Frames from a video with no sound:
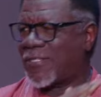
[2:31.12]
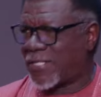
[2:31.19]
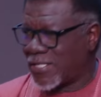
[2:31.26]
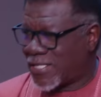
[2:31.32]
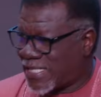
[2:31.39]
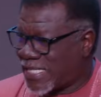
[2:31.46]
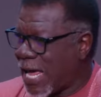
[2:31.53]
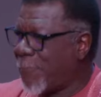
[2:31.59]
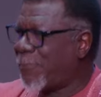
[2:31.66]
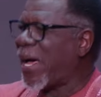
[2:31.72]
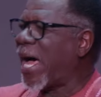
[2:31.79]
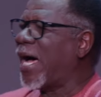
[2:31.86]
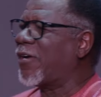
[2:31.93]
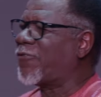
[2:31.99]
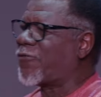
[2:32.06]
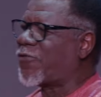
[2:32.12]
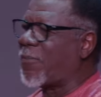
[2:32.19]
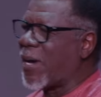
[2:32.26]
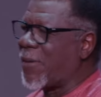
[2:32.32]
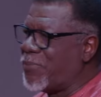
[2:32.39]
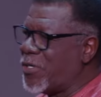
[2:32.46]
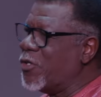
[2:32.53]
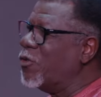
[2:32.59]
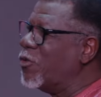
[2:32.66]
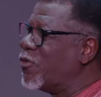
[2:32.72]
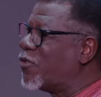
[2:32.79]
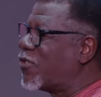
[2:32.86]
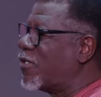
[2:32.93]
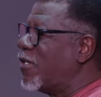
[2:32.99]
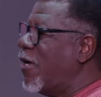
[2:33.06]
to step out from
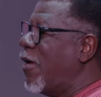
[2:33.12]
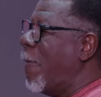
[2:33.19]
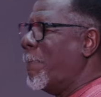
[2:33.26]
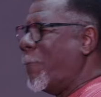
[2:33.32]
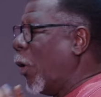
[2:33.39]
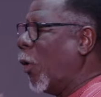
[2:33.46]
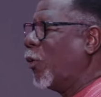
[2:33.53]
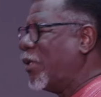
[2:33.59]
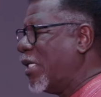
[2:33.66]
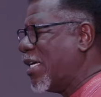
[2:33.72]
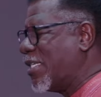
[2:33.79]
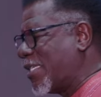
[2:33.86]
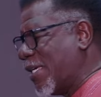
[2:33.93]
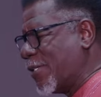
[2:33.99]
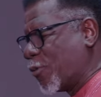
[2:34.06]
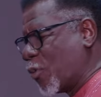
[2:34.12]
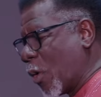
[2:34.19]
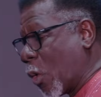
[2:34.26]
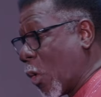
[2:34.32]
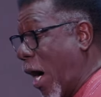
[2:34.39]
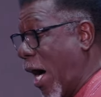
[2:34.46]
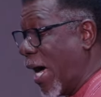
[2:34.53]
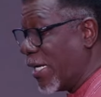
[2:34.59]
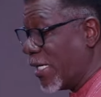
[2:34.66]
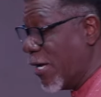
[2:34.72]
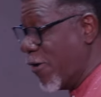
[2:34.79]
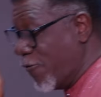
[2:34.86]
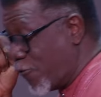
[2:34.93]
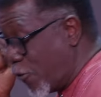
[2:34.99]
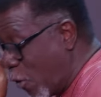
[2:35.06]
abuse. Boldness is required
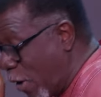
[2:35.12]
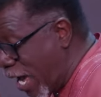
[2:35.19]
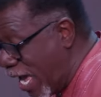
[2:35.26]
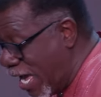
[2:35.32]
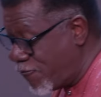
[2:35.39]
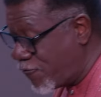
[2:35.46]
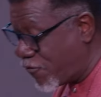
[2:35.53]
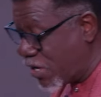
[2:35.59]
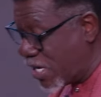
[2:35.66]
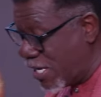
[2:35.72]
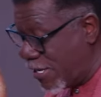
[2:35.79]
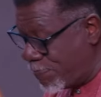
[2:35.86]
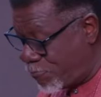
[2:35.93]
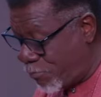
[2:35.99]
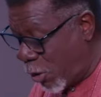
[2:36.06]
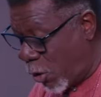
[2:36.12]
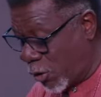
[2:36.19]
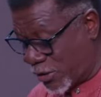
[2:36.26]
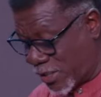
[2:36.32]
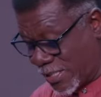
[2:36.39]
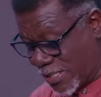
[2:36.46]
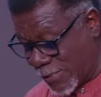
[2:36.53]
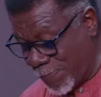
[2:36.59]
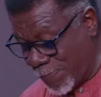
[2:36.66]
for every important